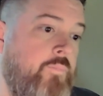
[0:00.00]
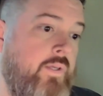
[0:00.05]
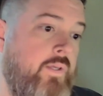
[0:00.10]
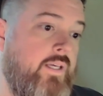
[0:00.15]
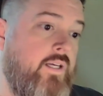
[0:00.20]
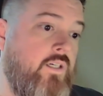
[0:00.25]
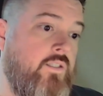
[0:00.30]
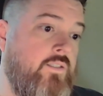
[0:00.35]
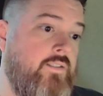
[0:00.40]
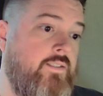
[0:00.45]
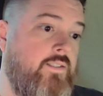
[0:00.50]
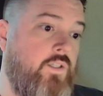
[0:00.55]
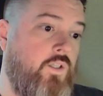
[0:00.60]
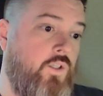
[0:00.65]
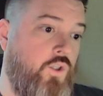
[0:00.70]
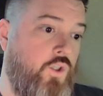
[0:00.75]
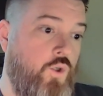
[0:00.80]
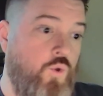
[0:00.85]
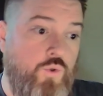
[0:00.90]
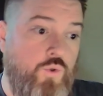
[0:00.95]
because
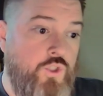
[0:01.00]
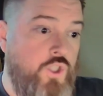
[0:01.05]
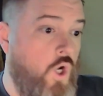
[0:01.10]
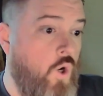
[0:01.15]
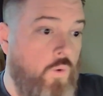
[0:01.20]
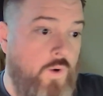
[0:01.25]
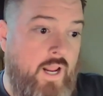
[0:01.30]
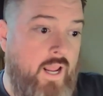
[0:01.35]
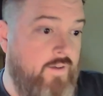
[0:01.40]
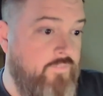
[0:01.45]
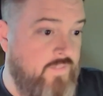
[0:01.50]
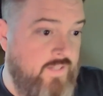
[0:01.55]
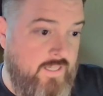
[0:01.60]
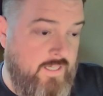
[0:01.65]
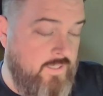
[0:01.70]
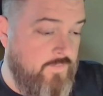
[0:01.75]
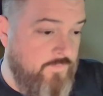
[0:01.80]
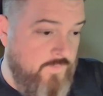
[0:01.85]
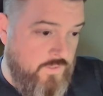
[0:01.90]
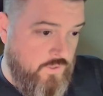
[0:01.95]
you don't have the
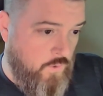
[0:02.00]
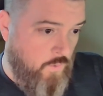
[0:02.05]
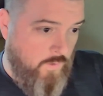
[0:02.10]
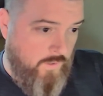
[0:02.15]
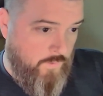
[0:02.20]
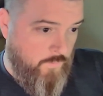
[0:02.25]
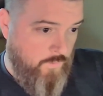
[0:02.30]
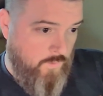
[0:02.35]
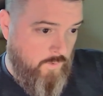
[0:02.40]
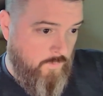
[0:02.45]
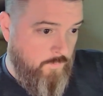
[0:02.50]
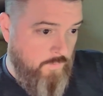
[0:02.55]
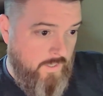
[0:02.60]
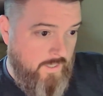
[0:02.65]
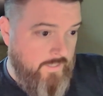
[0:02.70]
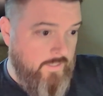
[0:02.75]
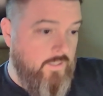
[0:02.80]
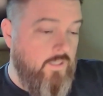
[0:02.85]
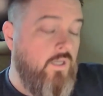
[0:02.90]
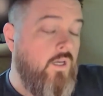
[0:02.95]
inventory room,
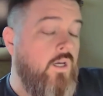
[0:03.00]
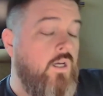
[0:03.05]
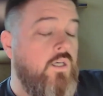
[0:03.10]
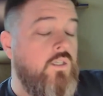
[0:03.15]
right?